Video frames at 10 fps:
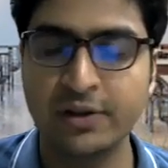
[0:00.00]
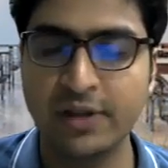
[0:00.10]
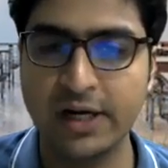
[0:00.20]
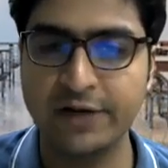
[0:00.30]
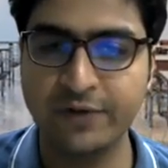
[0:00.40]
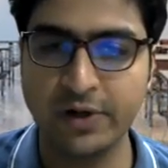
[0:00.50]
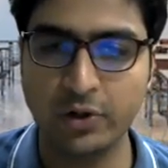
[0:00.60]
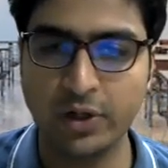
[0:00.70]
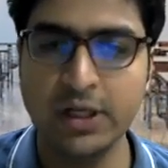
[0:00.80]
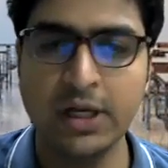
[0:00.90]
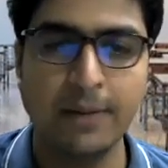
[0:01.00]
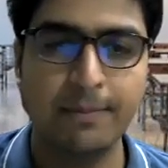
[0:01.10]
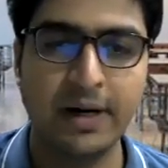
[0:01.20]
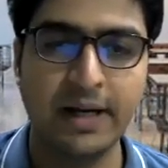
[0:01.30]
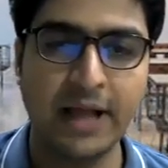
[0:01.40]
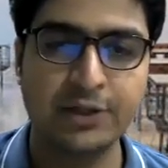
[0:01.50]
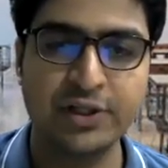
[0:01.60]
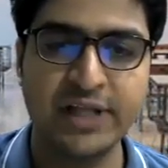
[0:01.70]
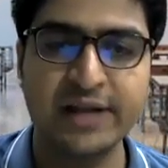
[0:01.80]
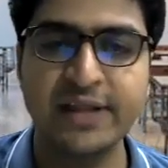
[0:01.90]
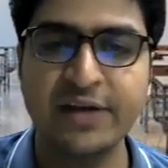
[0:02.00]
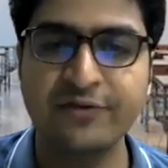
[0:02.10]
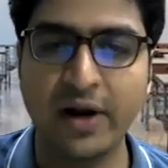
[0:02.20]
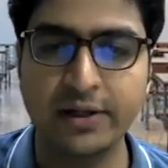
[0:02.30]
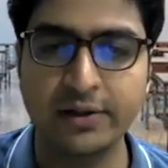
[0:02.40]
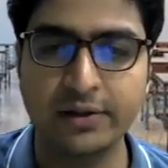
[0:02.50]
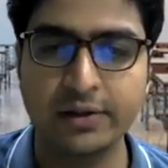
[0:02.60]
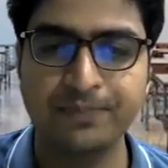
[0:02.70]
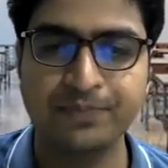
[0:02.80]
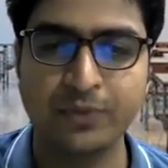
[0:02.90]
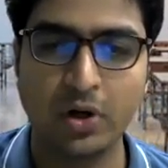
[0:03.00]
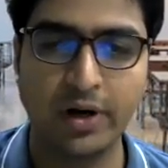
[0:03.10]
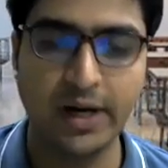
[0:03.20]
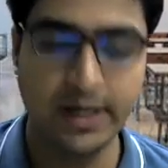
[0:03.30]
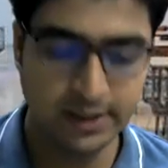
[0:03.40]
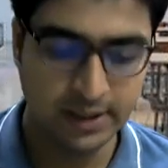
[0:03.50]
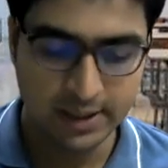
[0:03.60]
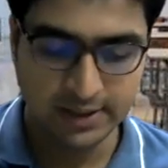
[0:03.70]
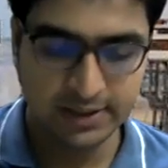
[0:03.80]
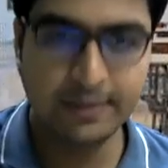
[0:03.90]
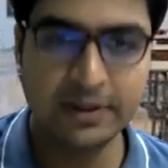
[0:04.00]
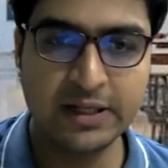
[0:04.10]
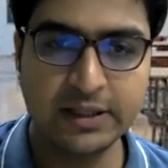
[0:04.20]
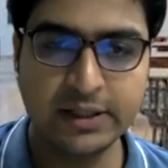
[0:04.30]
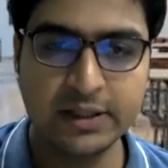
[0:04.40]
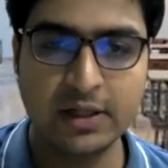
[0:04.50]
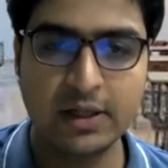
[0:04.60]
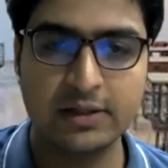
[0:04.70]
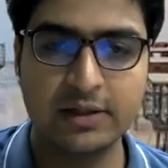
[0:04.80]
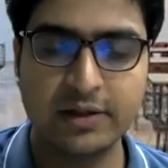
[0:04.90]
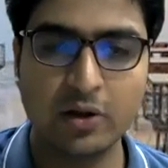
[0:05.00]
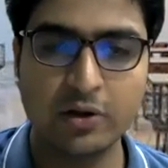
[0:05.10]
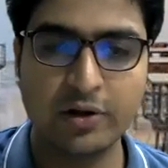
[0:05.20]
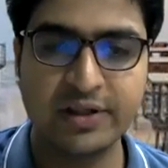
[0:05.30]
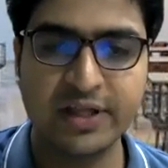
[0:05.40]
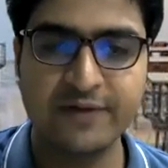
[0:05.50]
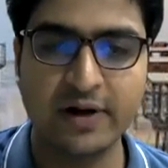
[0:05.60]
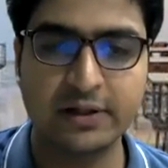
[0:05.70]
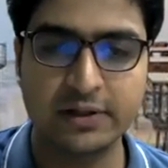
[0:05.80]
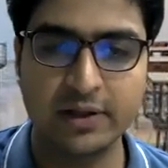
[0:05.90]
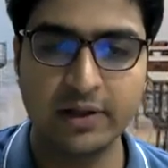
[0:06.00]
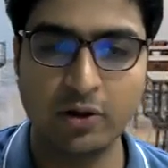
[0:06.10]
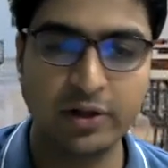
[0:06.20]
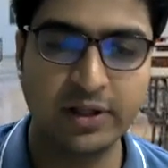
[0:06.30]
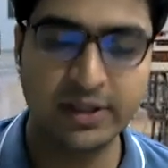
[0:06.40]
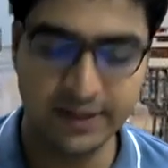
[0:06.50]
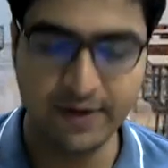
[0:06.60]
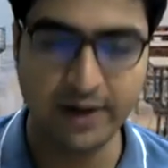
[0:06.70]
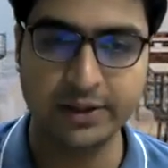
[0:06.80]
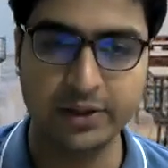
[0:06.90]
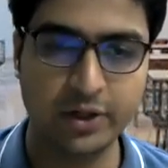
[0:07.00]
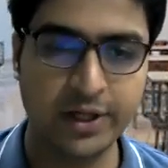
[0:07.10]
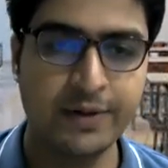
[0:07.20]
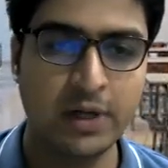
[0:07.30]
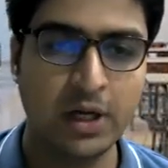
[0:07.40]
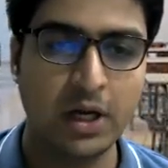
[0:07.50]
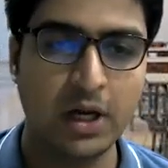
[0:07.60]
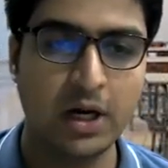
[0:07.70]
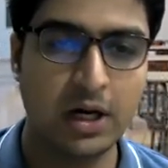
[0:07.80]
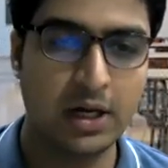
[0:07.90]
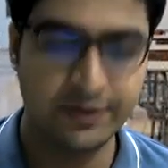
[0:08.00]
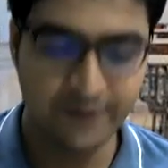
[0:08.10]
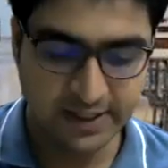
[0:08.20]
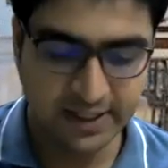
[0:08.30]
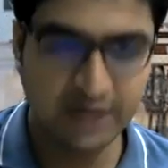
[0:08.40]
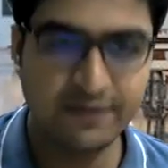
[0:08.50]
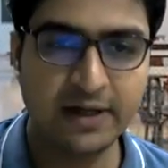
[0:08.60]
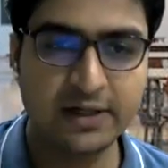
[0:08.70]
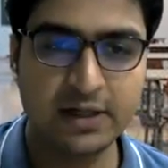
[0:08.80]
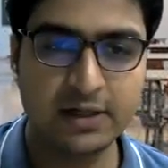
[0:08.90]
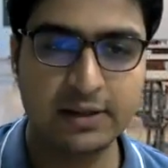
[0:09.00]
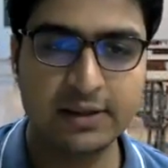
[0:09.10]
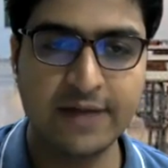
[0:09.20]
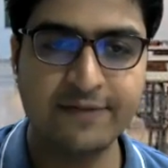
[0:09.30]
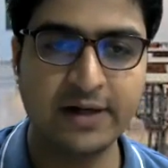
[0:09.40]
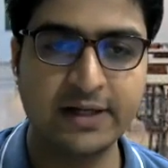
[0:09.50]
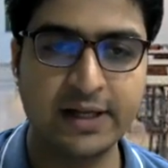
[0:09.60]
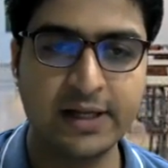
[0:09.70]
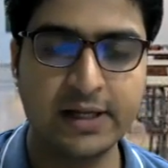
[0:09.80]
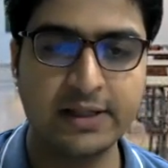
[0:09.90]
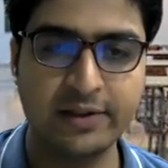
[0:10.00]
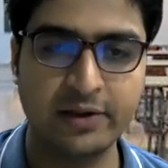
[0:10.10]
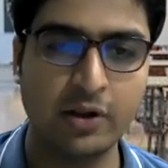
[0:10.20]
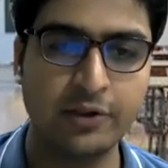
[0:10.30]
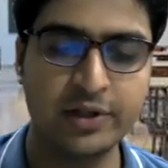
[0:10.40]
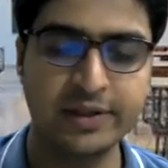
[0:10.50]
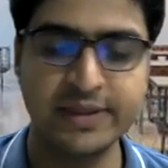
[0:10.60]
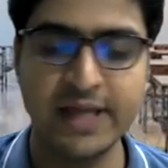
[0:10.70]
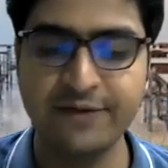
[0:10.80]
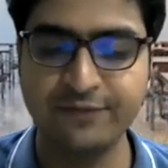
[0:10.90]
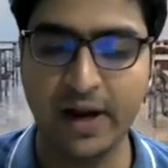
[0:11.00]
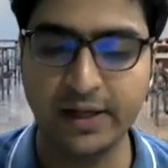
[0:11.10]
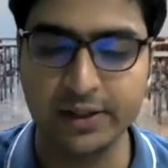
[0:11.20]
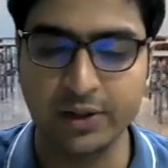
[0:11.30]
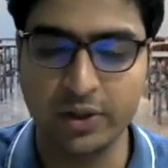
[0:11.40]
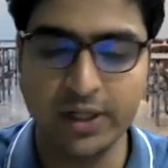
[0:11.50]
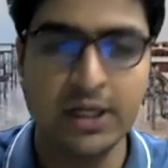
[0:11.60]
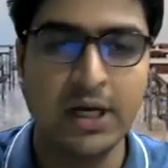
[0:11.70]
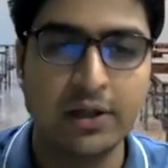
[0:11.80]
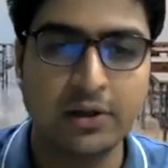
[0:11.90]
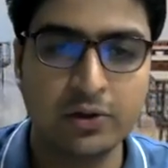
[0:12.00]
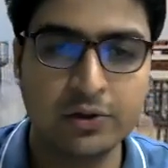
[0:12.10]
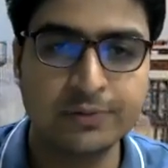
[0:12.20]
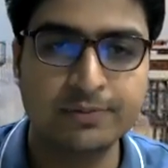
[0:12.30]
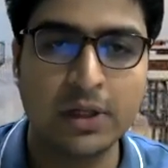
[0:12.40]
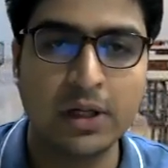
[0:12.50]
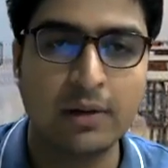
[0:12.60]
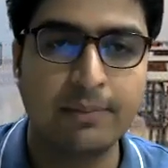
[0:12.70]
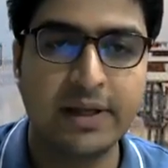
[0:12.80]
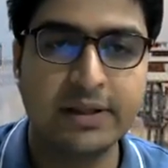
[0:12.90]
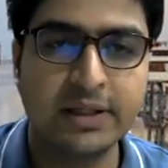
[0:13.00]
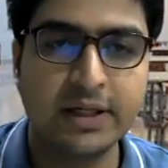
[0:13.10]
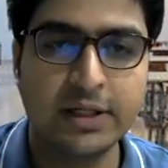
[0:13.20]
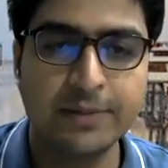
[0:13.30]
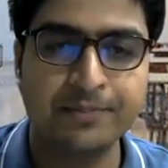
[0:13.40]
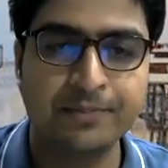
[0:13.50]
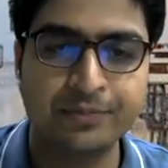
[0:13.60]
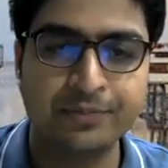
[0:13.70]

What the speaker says: are different. Okay, but actually they are same vectors. All right. Similarly, this is also the same vector. This is also the same vector. Okay, if I take a vector, same vector here, this is also the same vector. Okay, so basically